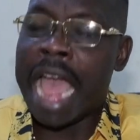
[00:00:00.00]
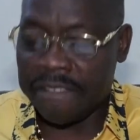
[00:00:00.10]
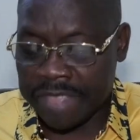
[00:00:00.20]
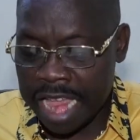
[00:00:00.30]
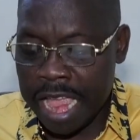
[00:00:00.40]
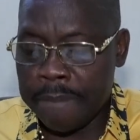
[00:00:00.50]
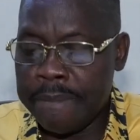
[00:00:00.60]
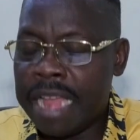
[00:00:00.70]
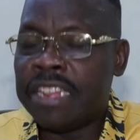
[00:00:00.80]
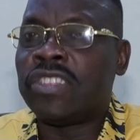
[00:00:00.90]
After he had
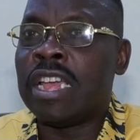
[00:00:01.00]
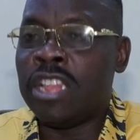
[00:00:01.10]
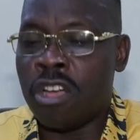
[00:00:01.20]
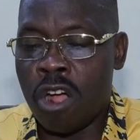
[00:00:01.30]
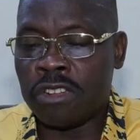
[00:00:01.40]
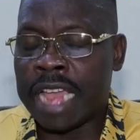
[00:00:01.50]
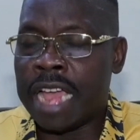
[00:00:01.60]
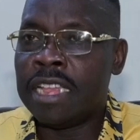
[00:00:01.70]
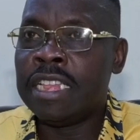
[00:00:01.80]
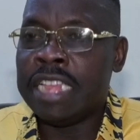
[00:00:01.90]
made the
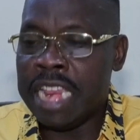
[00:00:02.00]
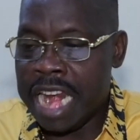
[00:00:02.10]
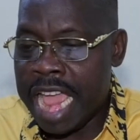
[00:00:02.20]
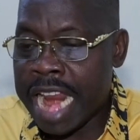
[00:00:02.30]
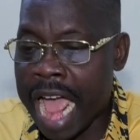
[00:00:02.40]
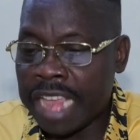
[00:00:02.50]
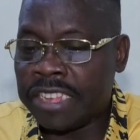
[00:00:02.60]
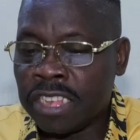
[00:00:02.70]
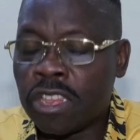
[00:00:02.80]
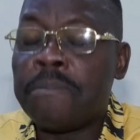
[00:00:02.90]
altar, he laid
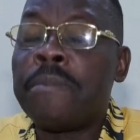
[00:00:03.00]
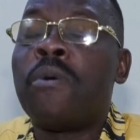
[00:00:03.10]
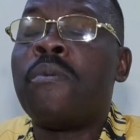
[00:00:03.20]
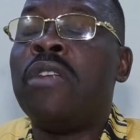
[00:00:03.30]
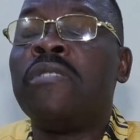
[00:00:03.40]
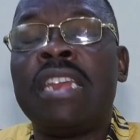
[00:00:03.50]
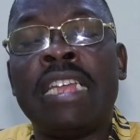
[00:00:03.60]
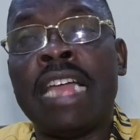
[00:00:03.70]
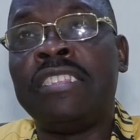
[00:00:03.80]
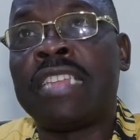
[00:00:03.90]
Isaac. Some people were looking
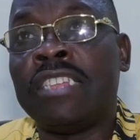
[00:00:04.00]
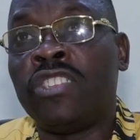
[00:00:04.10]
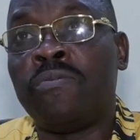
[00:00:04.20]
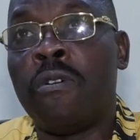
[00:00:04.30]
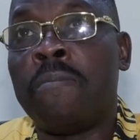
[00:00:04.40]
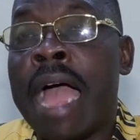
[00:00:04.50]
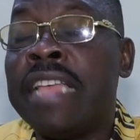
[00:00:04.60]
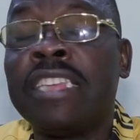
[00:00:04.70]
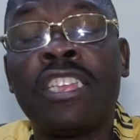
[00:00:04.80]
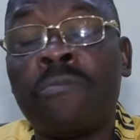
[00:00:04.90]
at Isaac as a small boy.
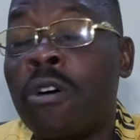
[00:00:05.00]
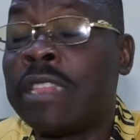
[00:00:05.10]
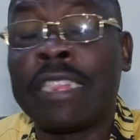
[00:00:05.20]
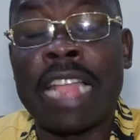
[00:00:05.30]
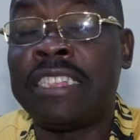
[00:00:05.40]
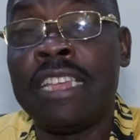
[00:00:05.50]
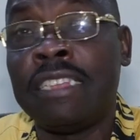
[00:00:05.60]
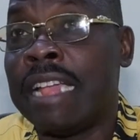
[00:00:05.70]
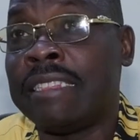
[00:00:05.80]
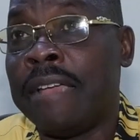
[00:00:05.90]
Isaac is over 30
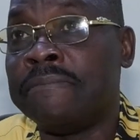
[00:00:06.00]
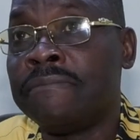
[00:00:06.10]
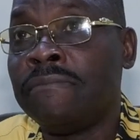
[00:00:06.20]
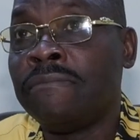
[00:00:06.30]
years that time.